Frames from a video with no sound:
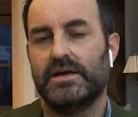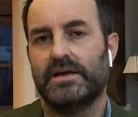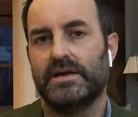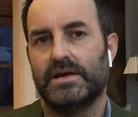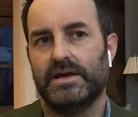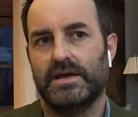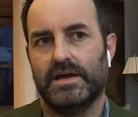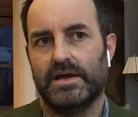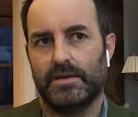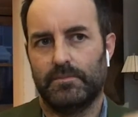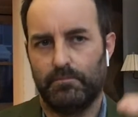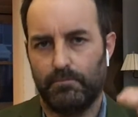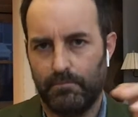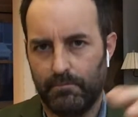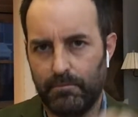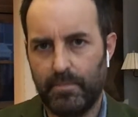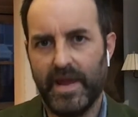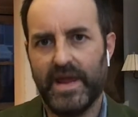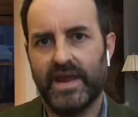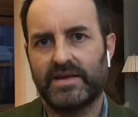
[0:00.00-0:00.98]
it
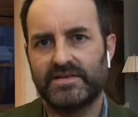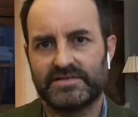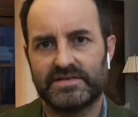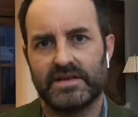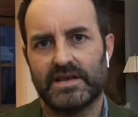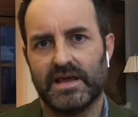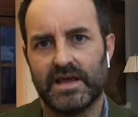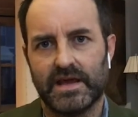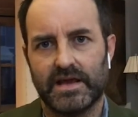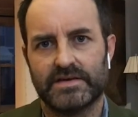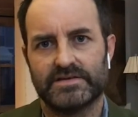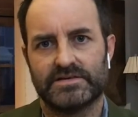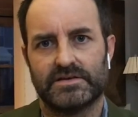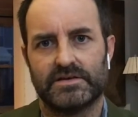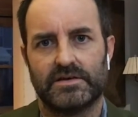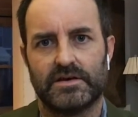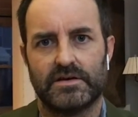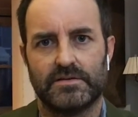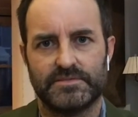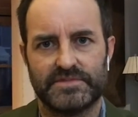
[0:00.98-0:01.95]
bakes the ink as it
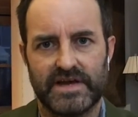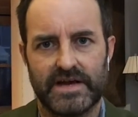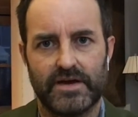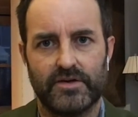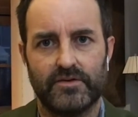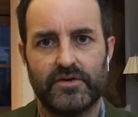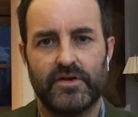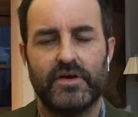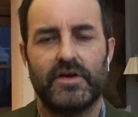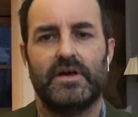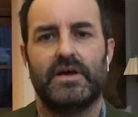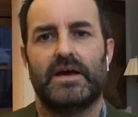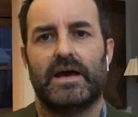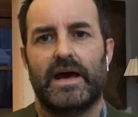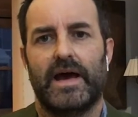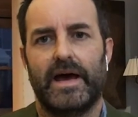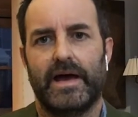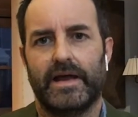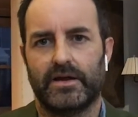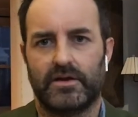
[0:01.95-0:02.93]
comes out
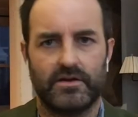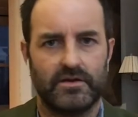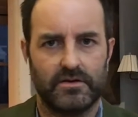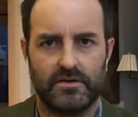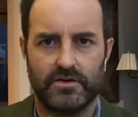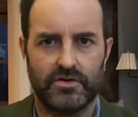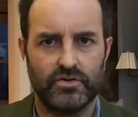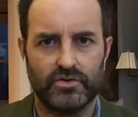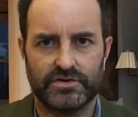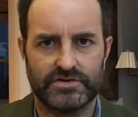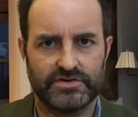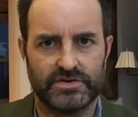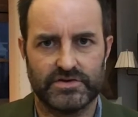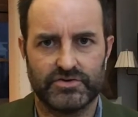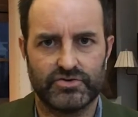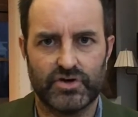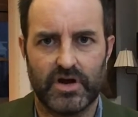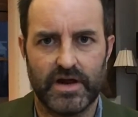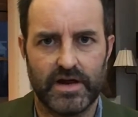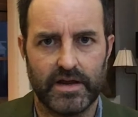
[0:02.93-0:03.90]
and cures it,
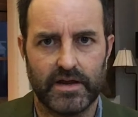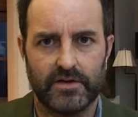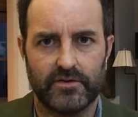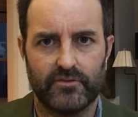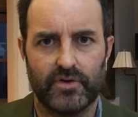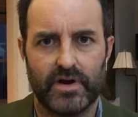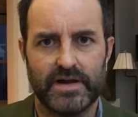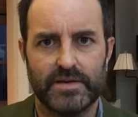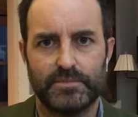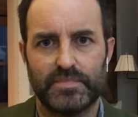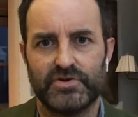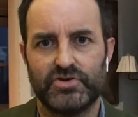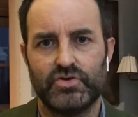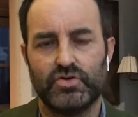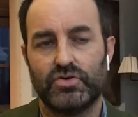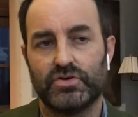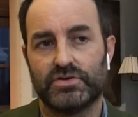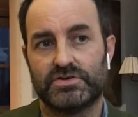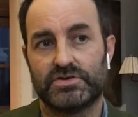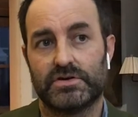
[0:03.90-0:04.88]
drying it, right? But you
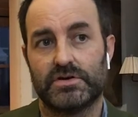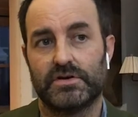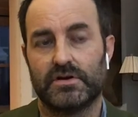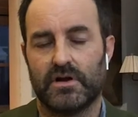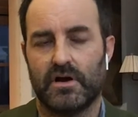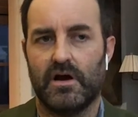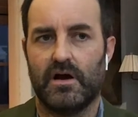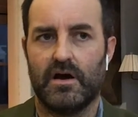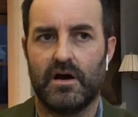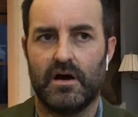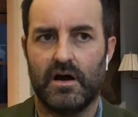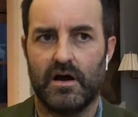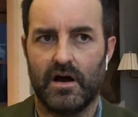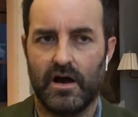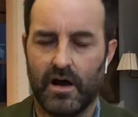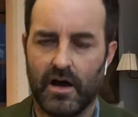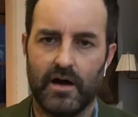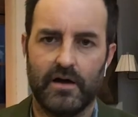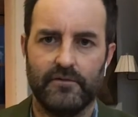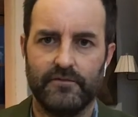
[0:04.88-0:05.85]
could turn
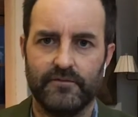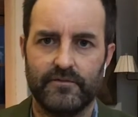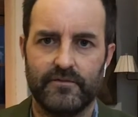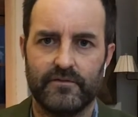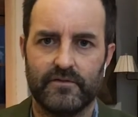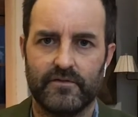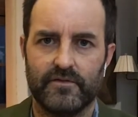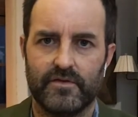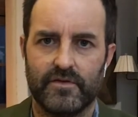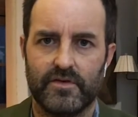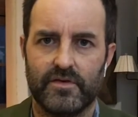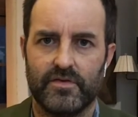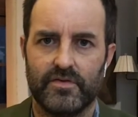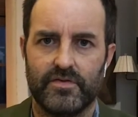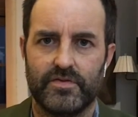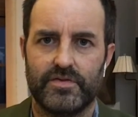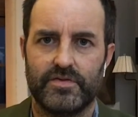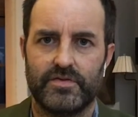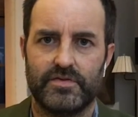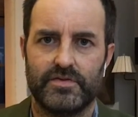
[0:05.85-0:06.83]
off
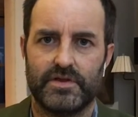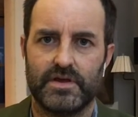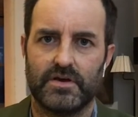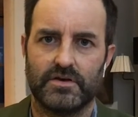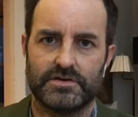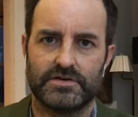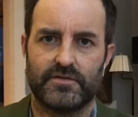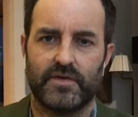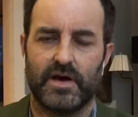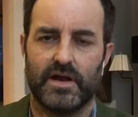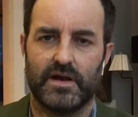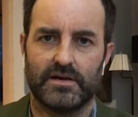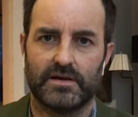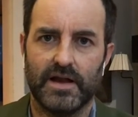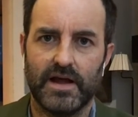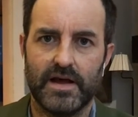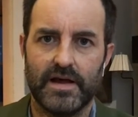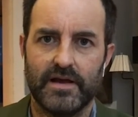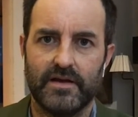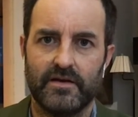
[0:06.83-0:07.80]
the ultraviolet
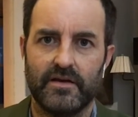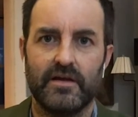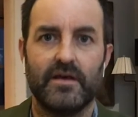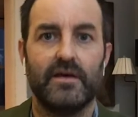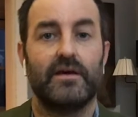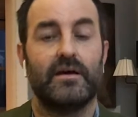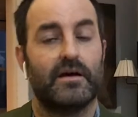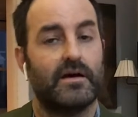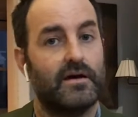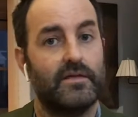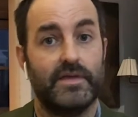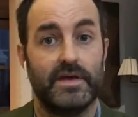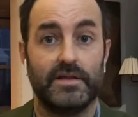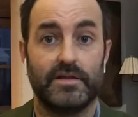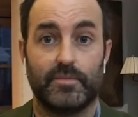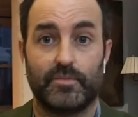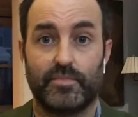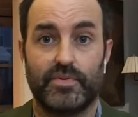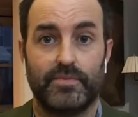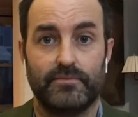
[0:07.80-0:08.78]
light and then
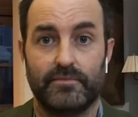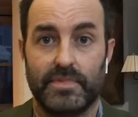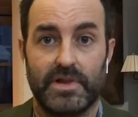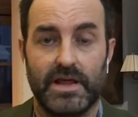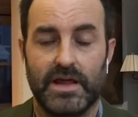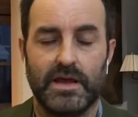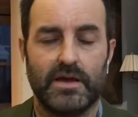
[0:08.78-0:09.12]
the ink